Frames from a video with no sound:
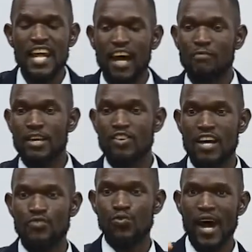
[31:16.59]
I'll make you
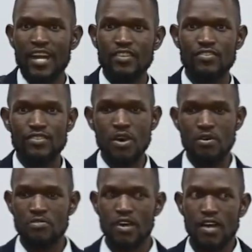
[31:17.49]
as white as
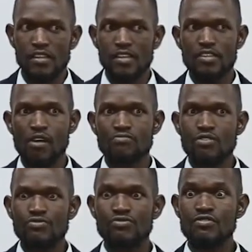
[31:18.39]
snow, they don't
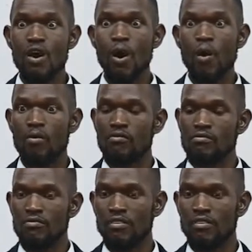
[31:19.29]
know snow.